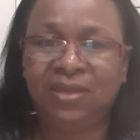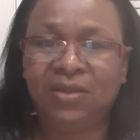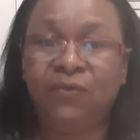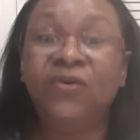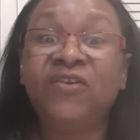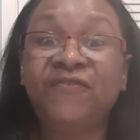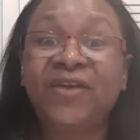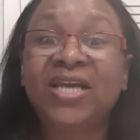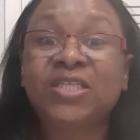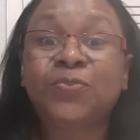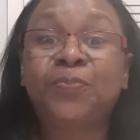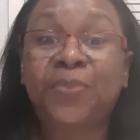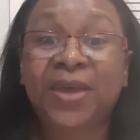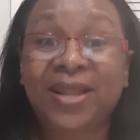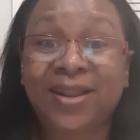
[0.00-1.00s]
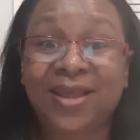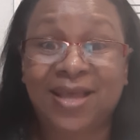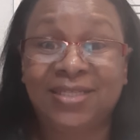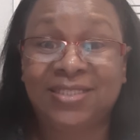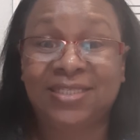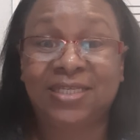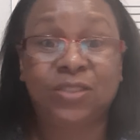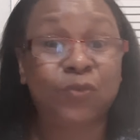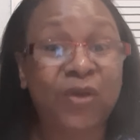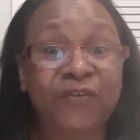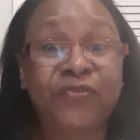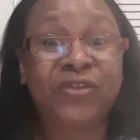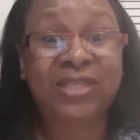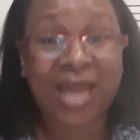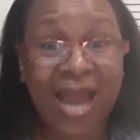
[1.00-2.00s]
We've experienced it.
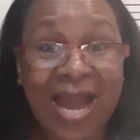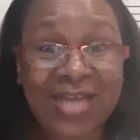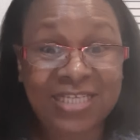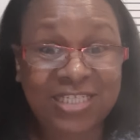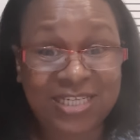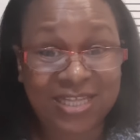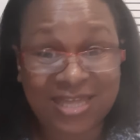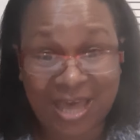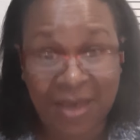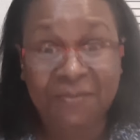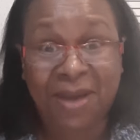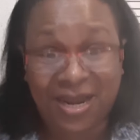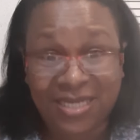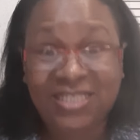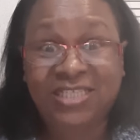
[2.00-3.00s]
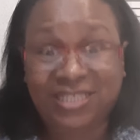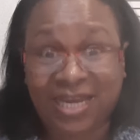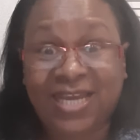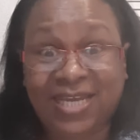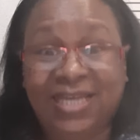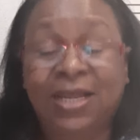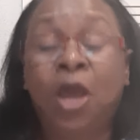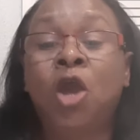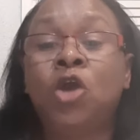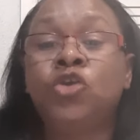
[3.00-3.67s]
We've touched them and shaking.